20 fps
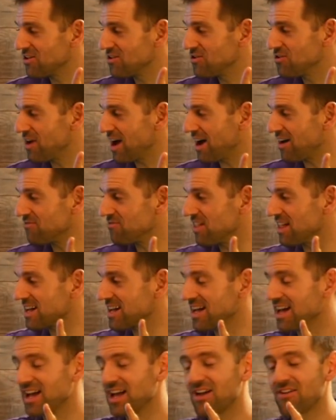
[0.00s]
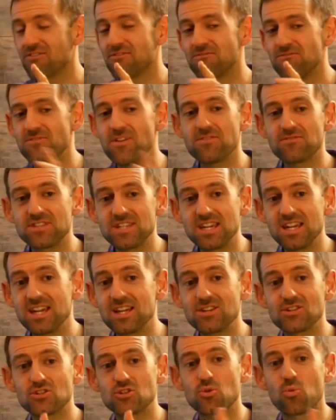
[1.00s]
You have like
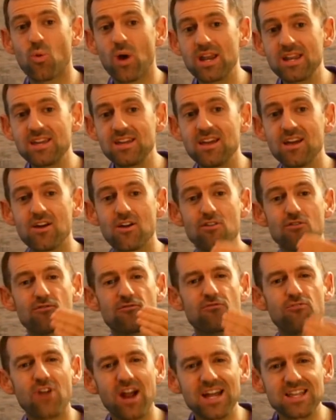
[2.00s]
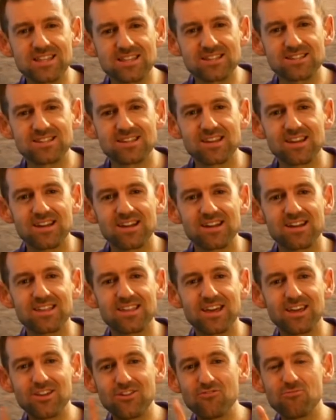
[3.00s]
fifteen, twenty friends
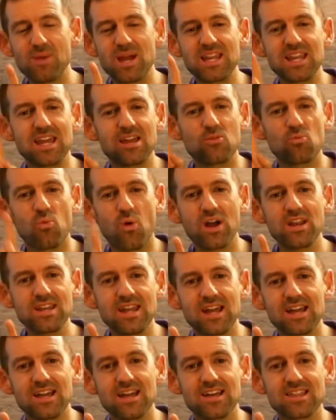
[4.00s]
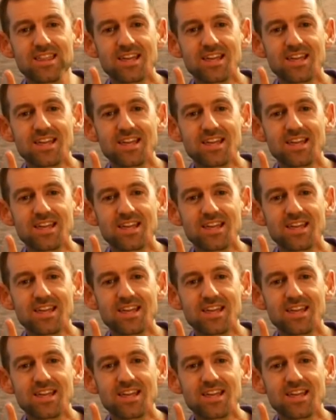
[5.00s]
that you've made in one day.